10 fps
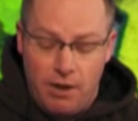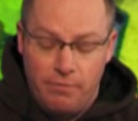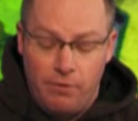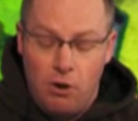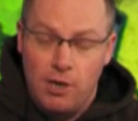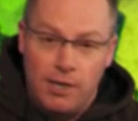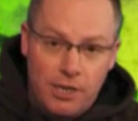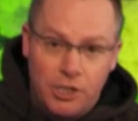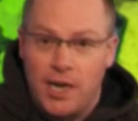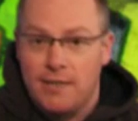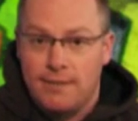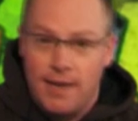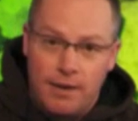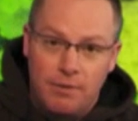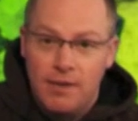violently shakes its
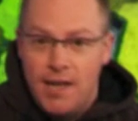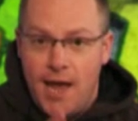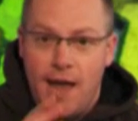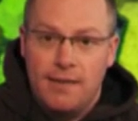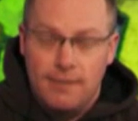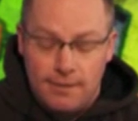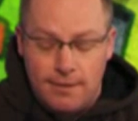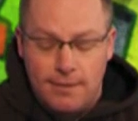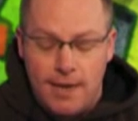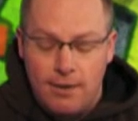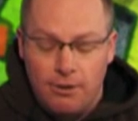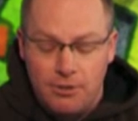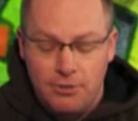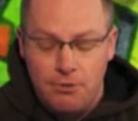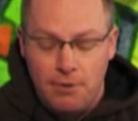head and exits the scene like a
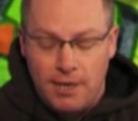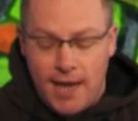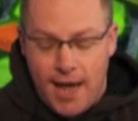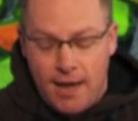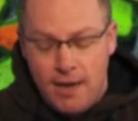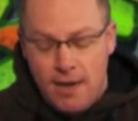scalded cat,